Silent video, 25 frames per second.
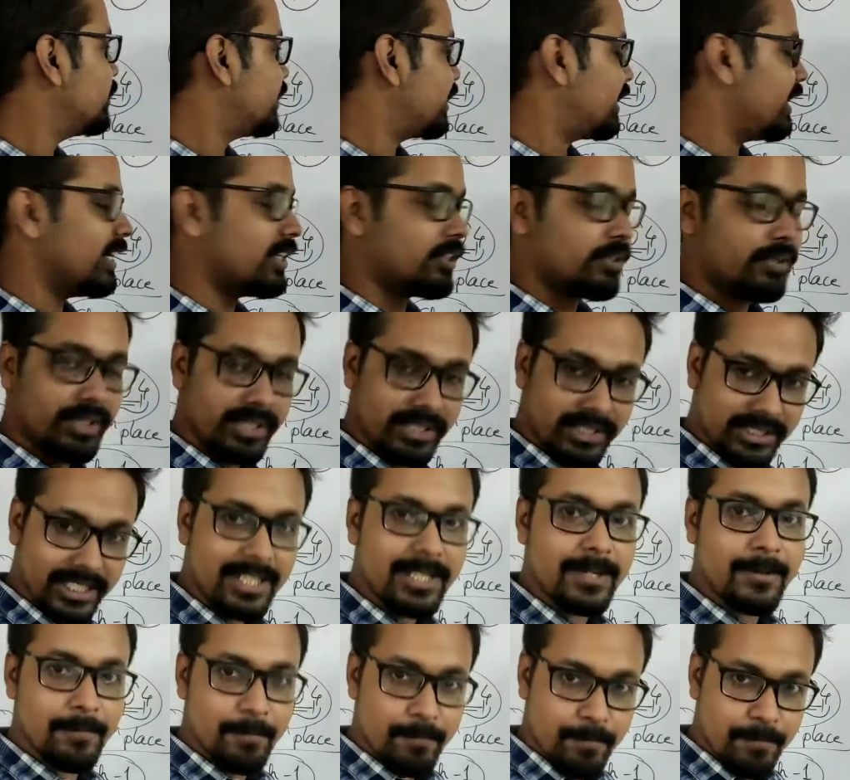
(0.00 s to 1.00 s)
the
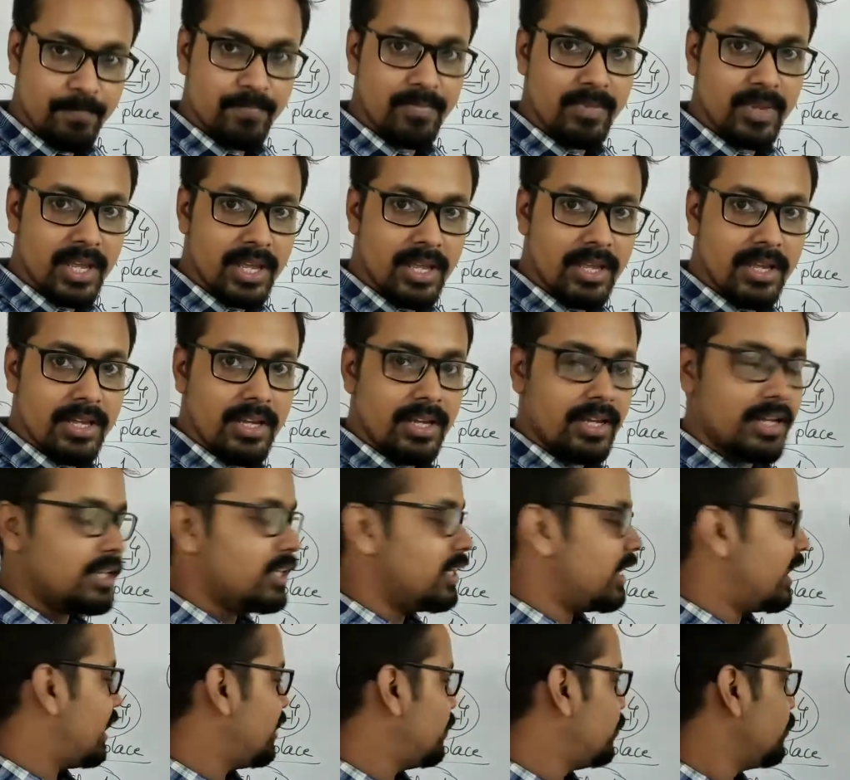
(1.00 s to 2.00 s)
characteristic
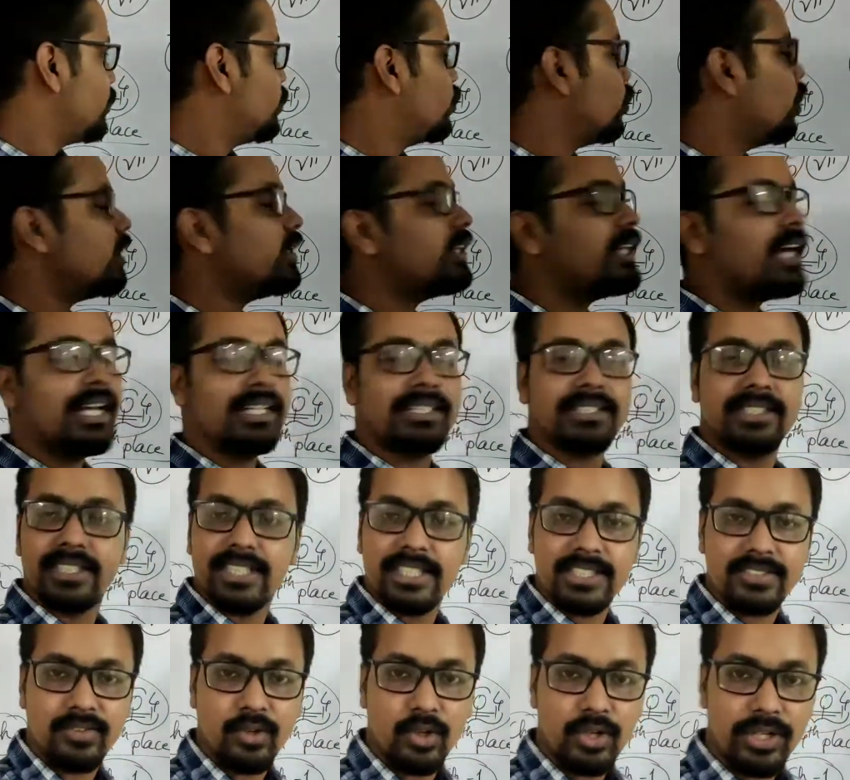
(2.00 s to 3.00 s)
and we got the answer
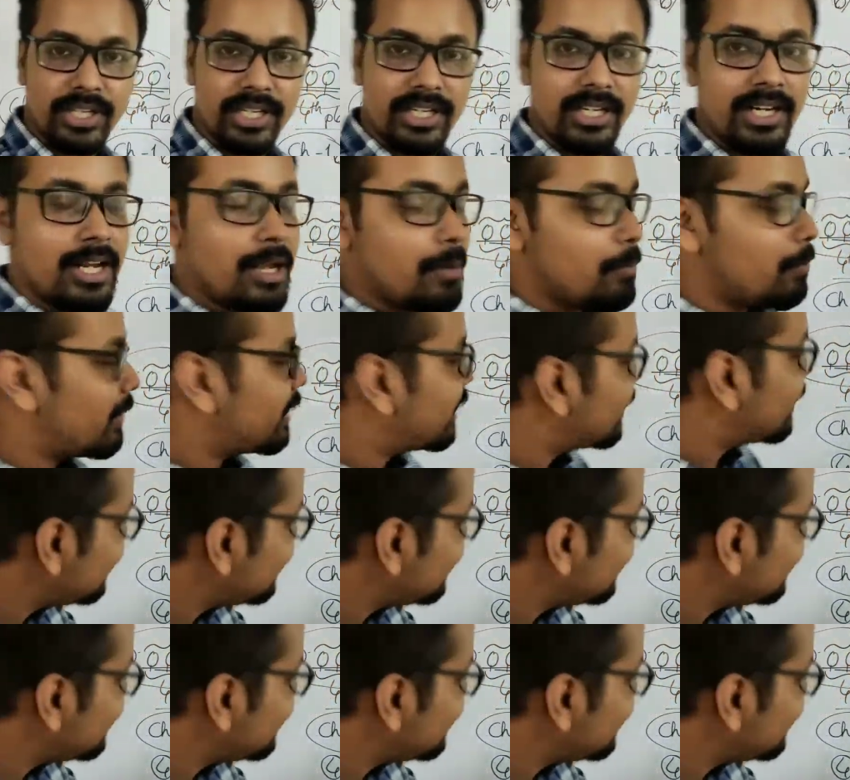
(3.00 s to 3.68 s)
as 14. But